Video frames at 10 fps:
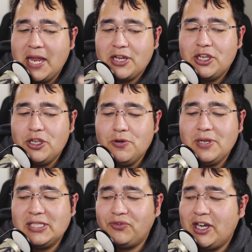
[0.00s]
BenQ
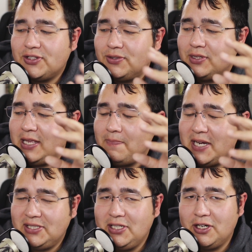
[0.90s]
is faster than
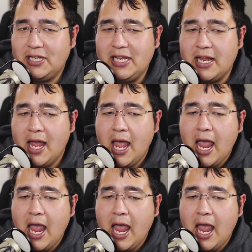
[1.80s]
my C R T.